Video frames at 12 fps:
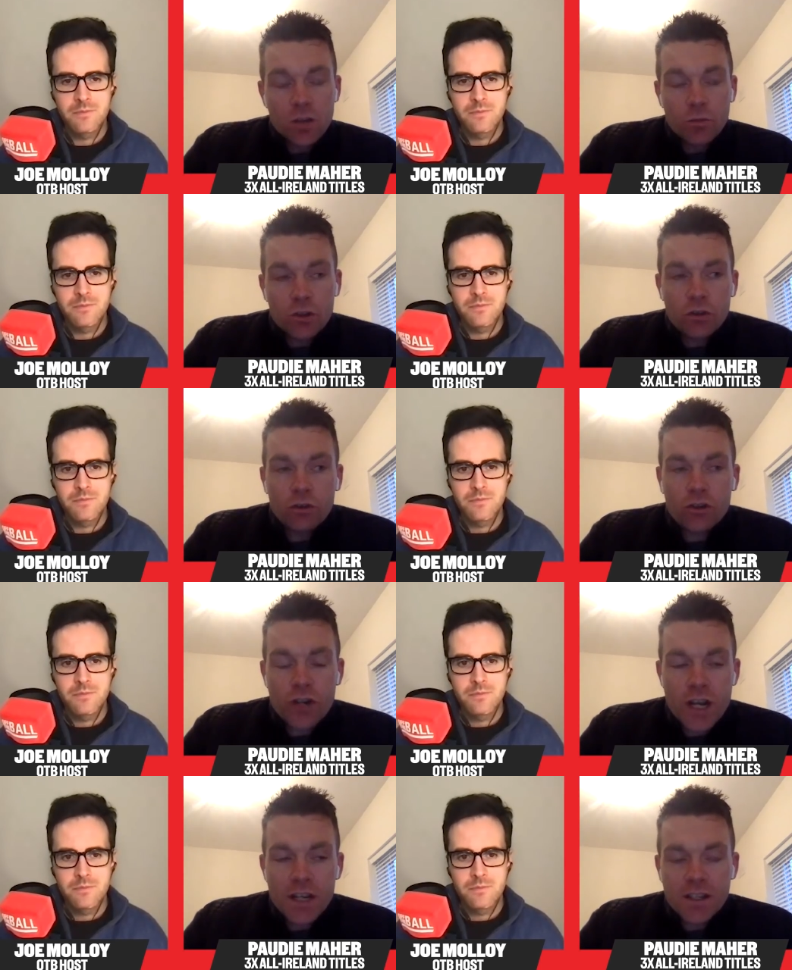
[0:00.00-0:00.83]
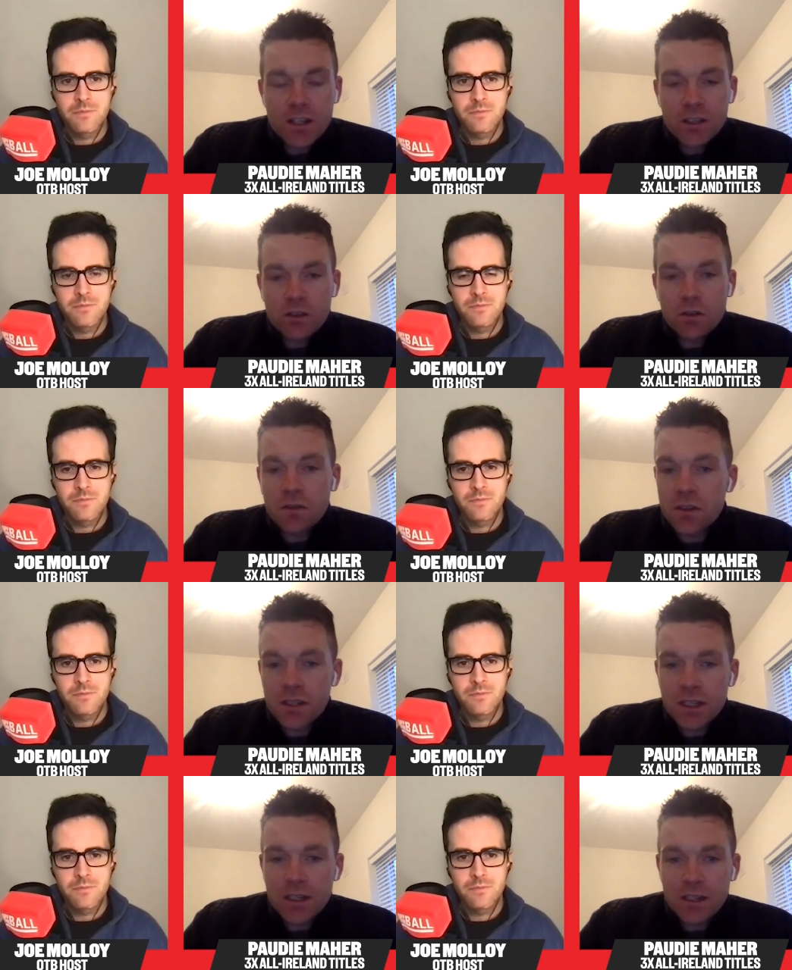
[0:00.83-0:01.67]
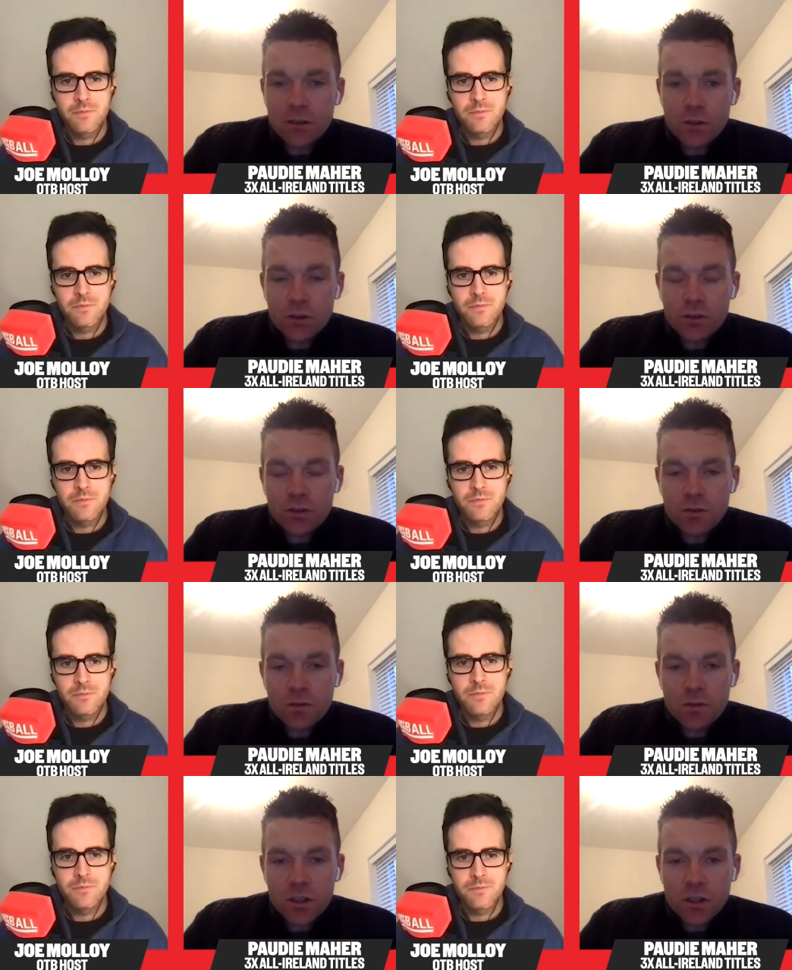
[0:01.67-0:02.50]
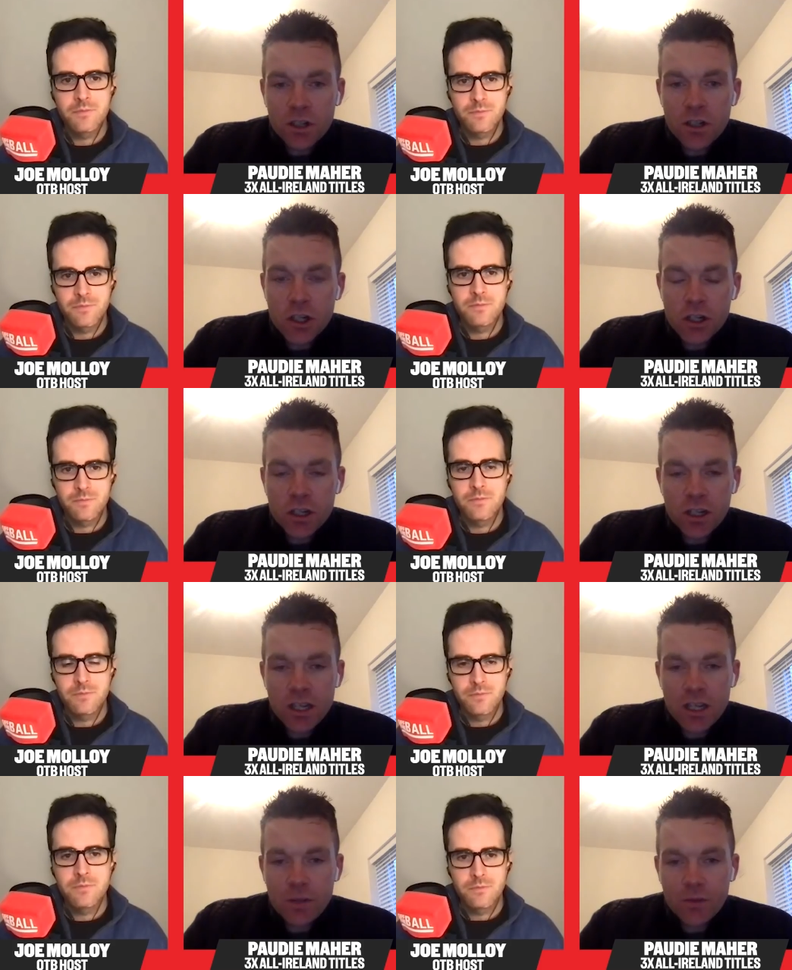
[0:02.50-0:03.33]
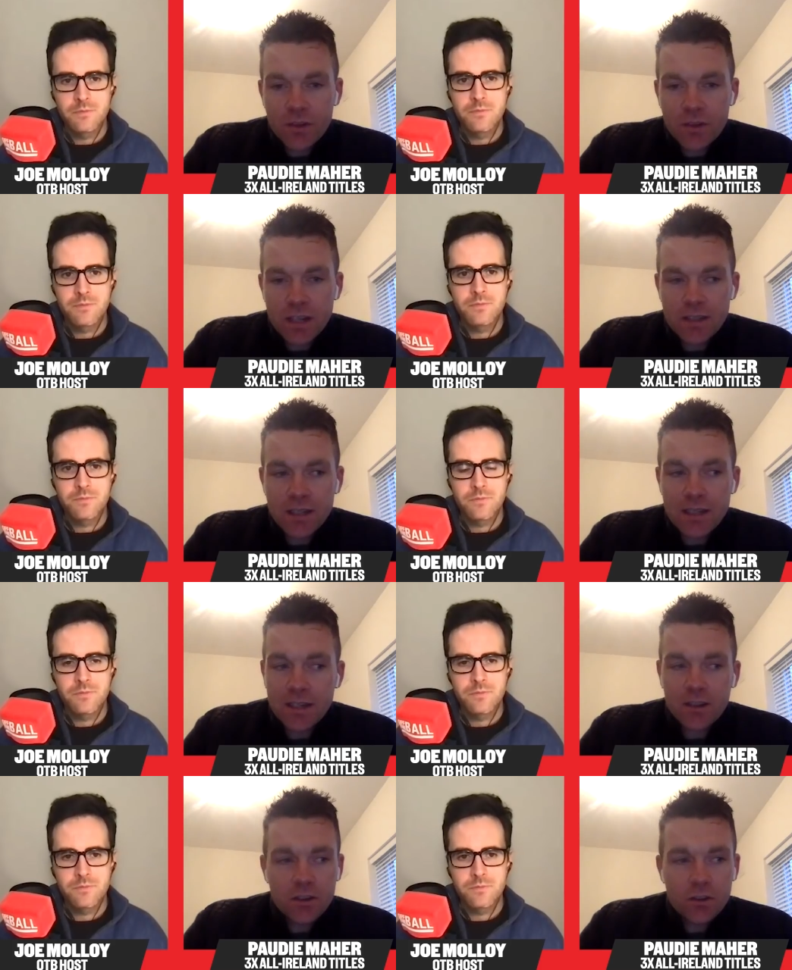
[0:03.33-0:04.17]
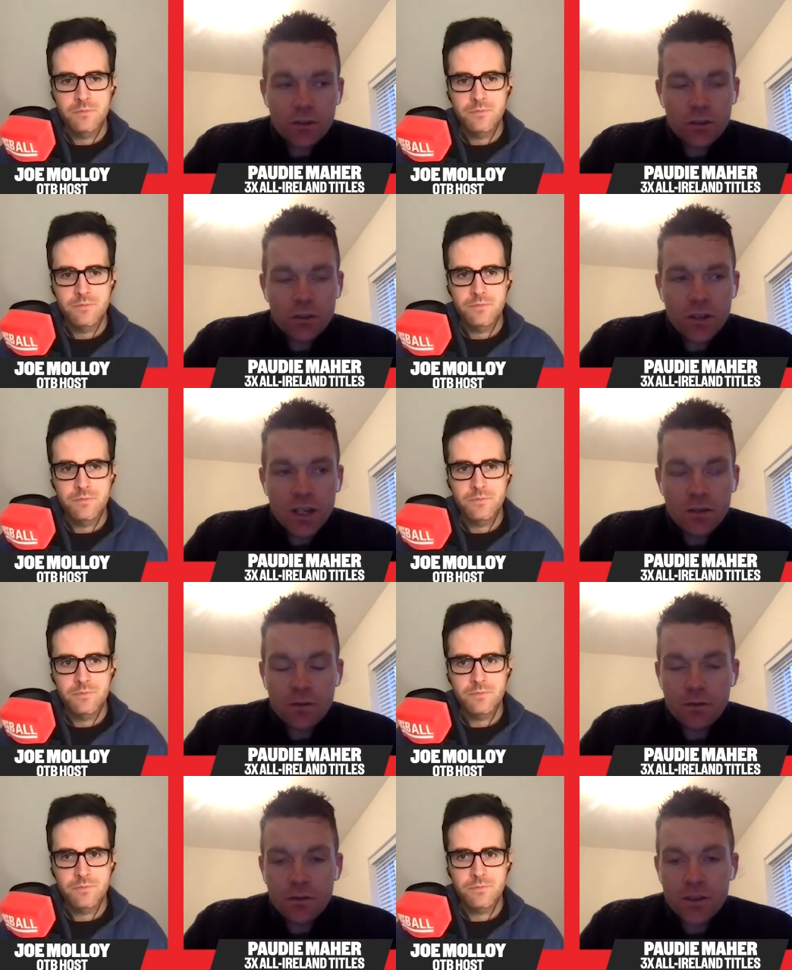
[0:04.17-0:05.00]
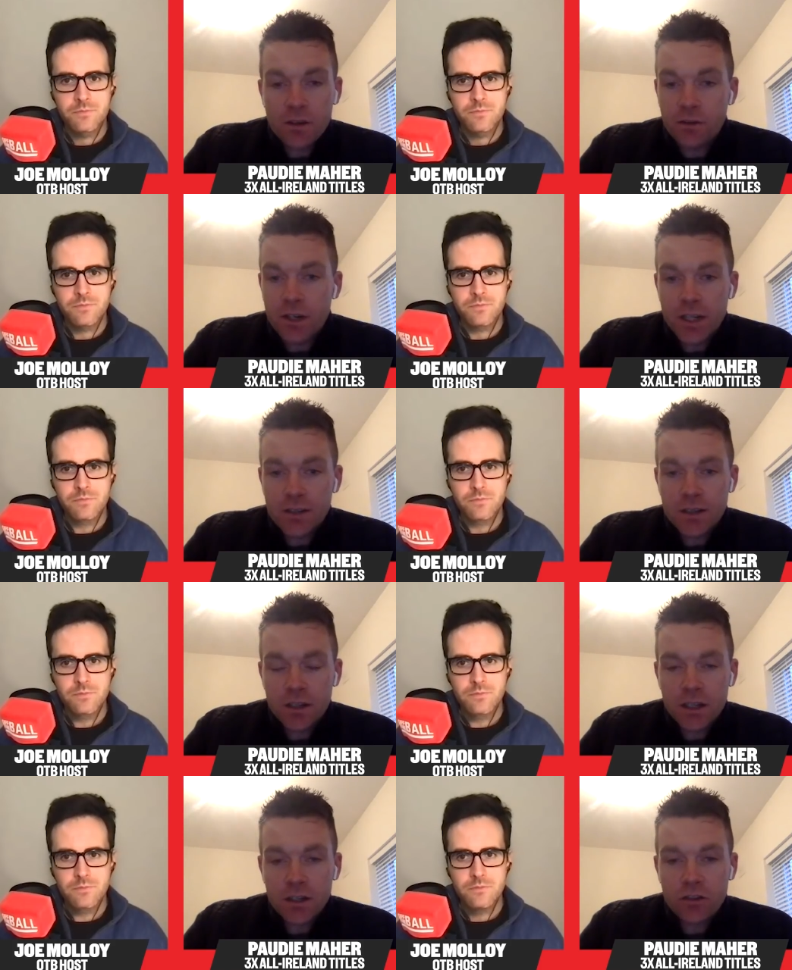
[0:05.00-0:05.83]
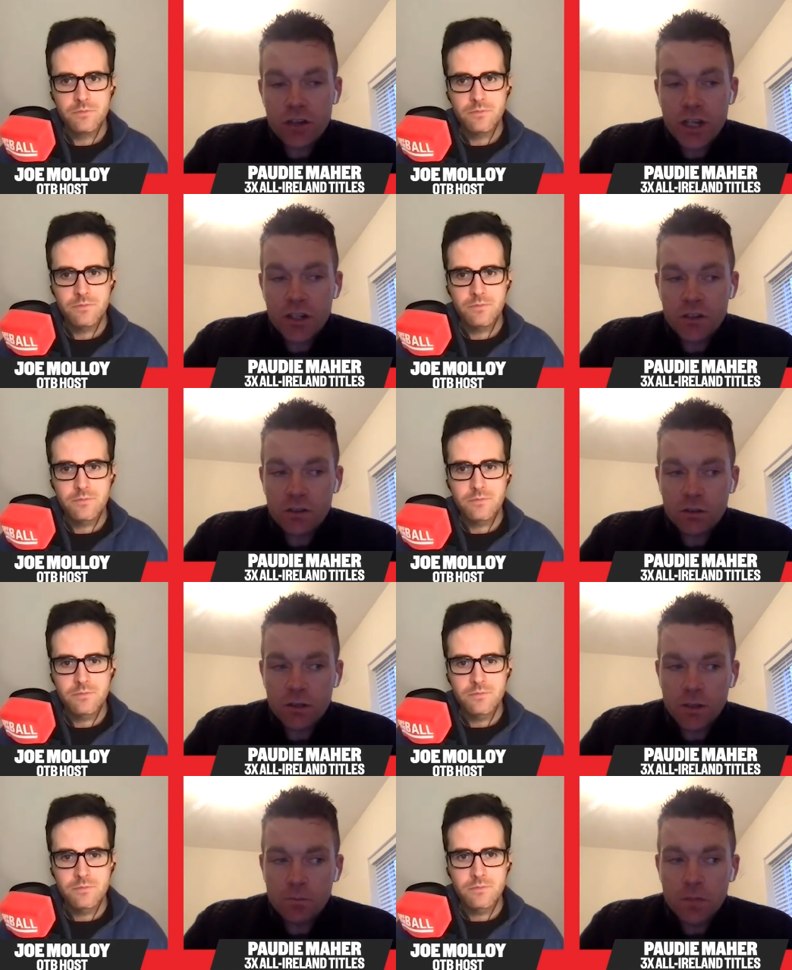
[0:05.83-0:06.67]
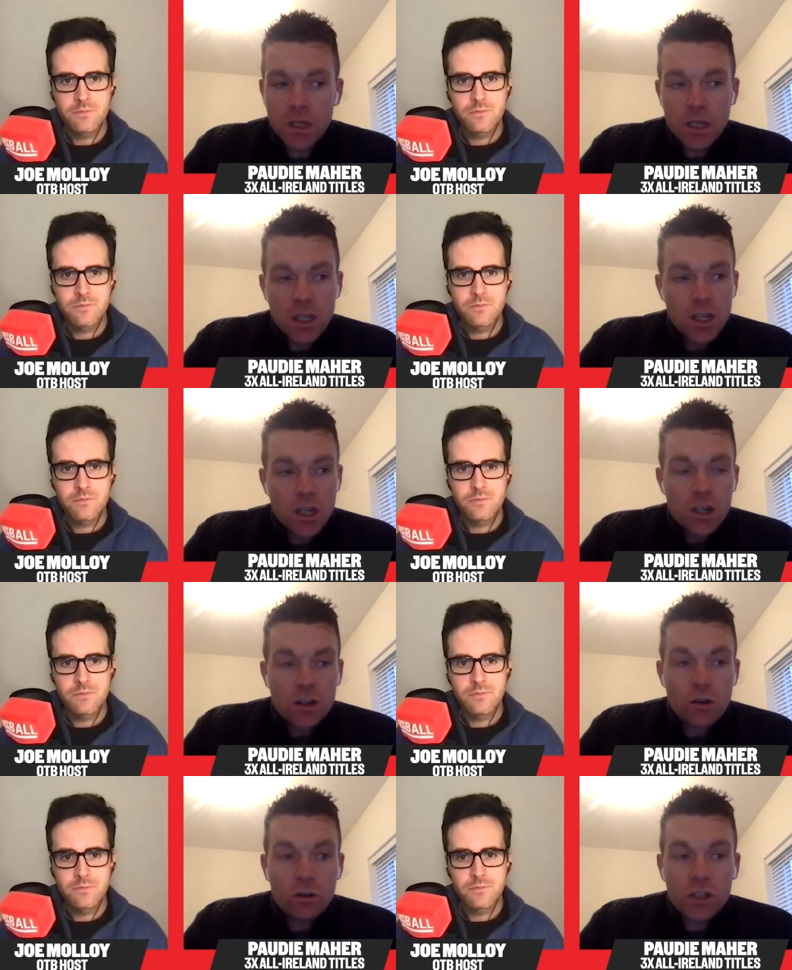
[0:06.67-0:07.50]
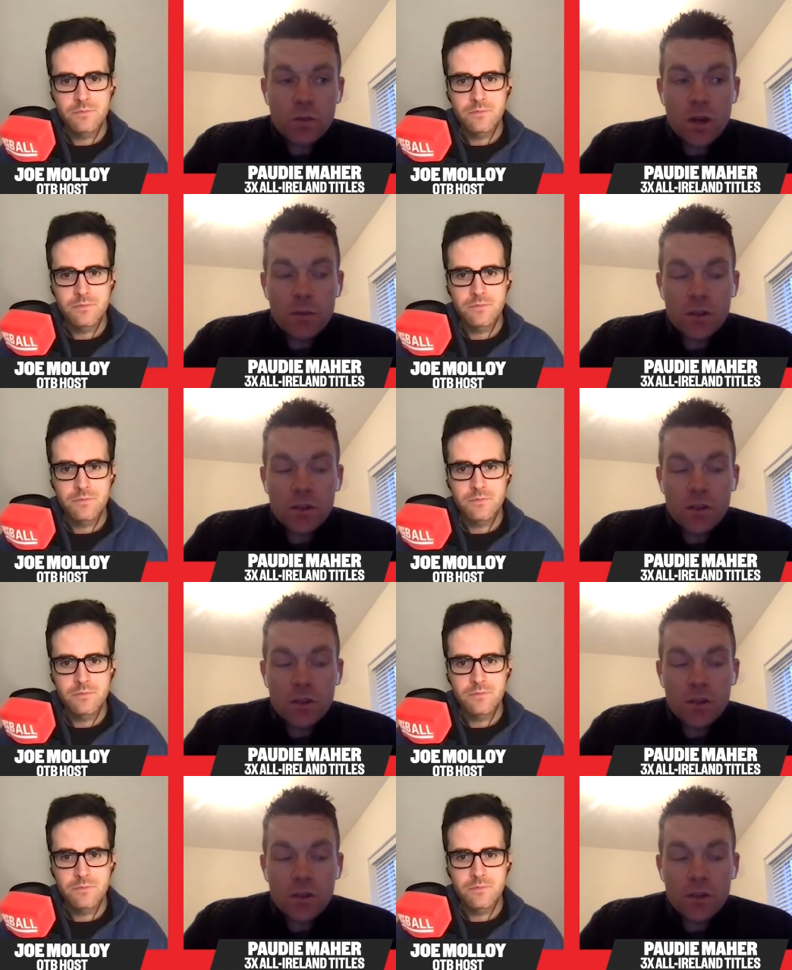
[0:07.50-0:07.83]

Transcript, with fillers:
Speaker 1: you know, training's gone so physical now. You know, conditioning games and things like that. That you're you're getting several hits at night training. So um, look, it's probably